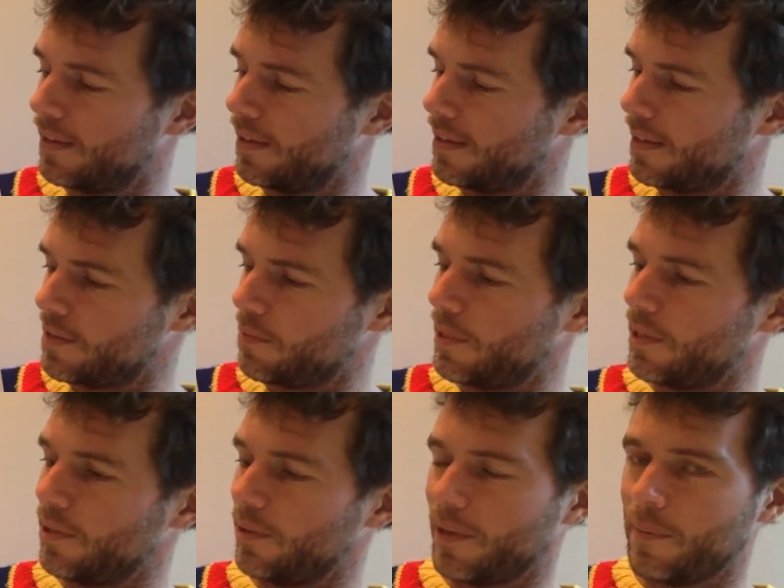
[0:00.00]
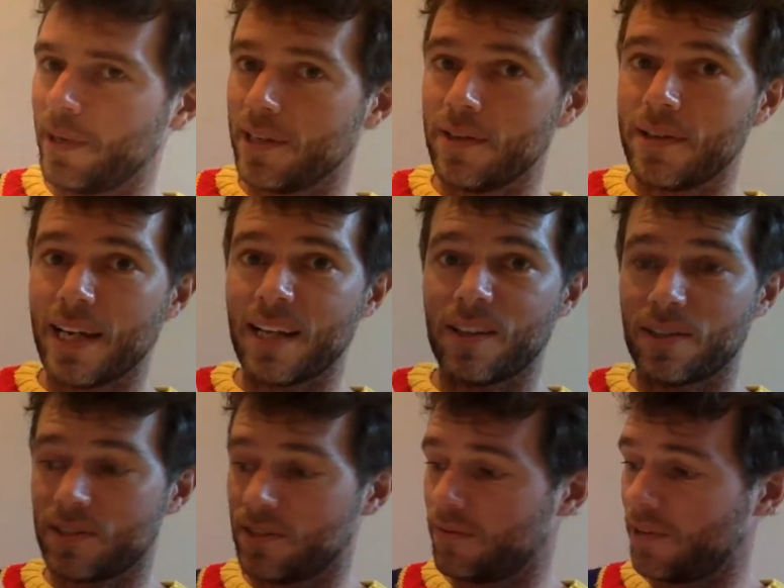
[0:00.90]
That's pretty cool. And I bet you get
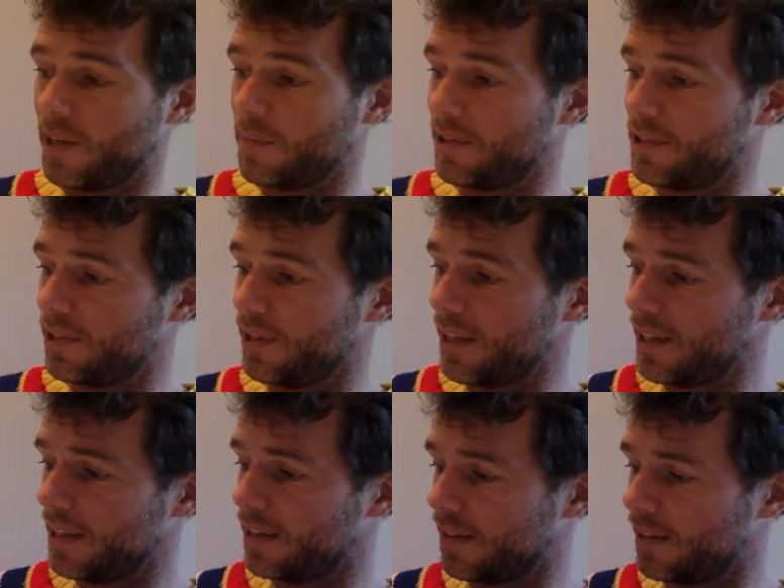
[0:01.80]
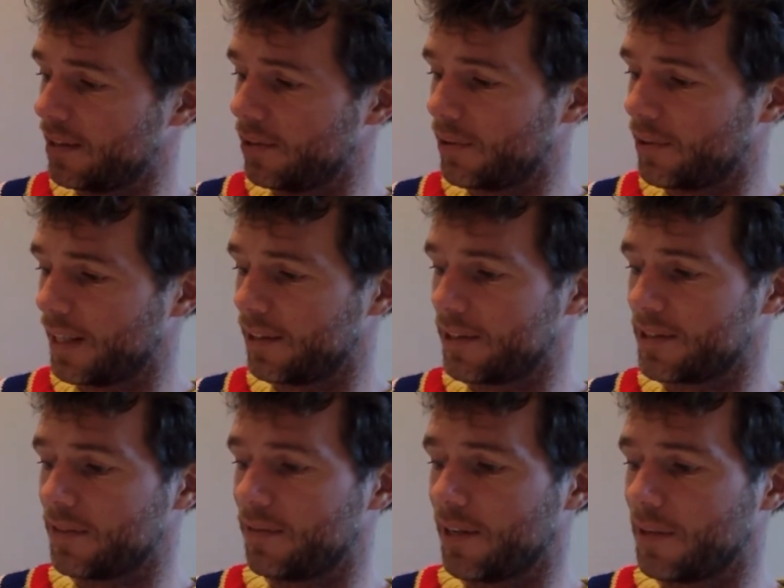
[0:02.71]
lots of rainbows. You're lucky in Donegal getting
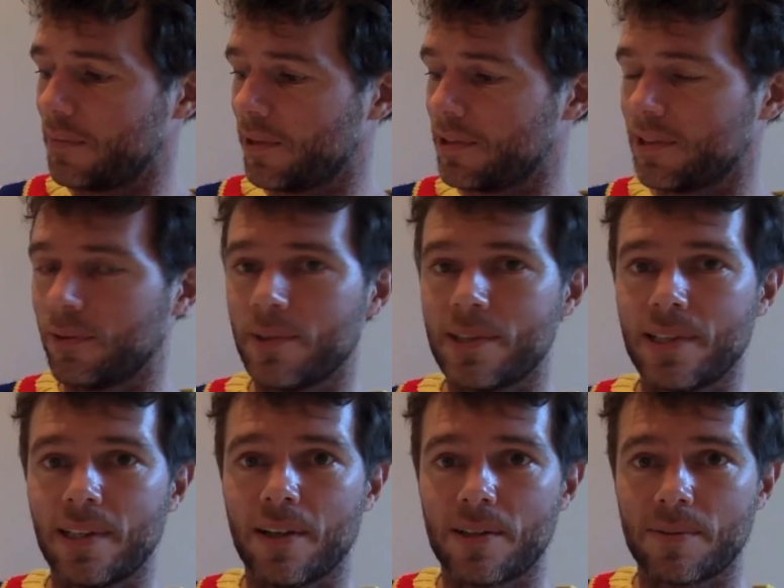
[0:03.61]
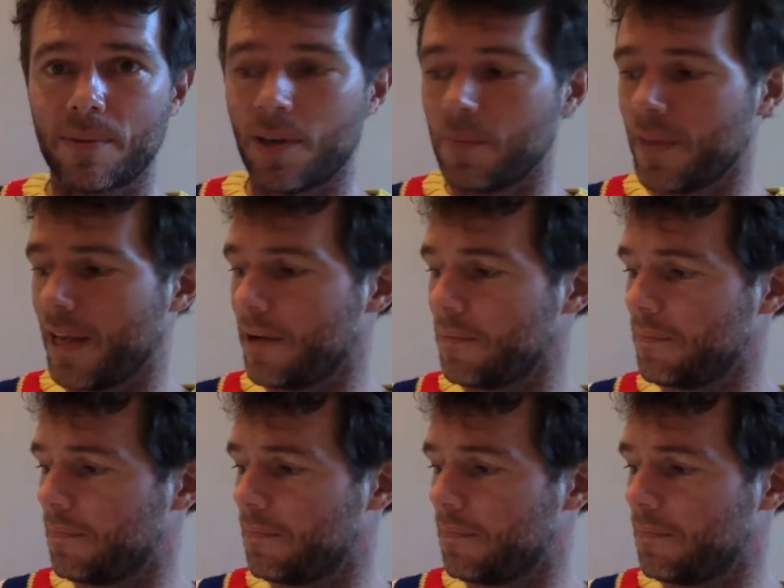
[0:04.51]
lots of rainbows. I always see lots when I'm there.